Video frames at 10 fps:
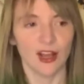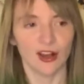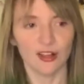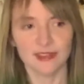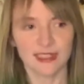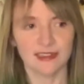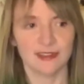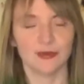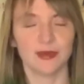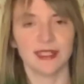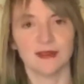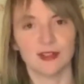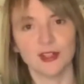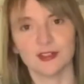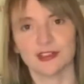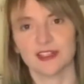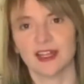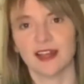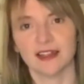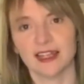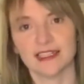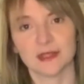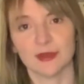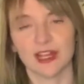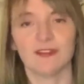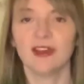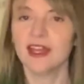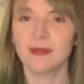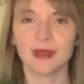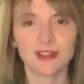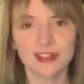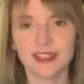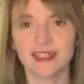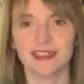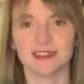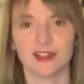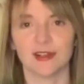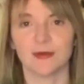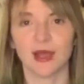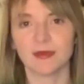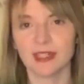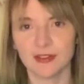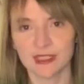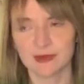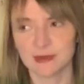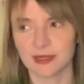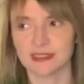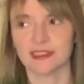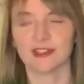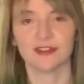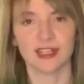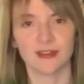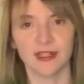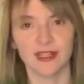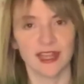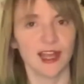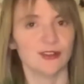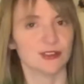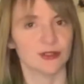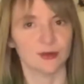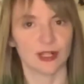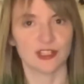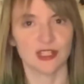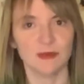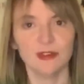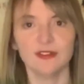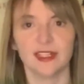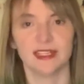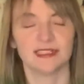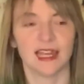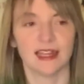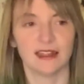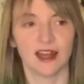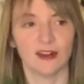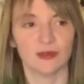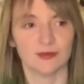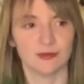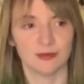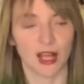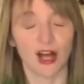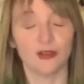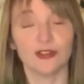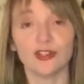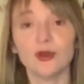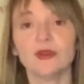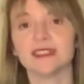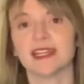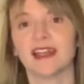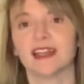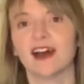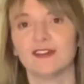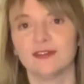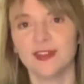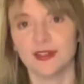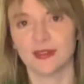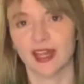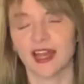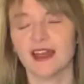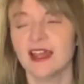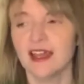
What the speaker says: all of a sudden be closer to the holidays and won't have baked cookies or wrapped any Christmas presents or decorated the house or watched any movies, and I'll notice that, like I'll feel that.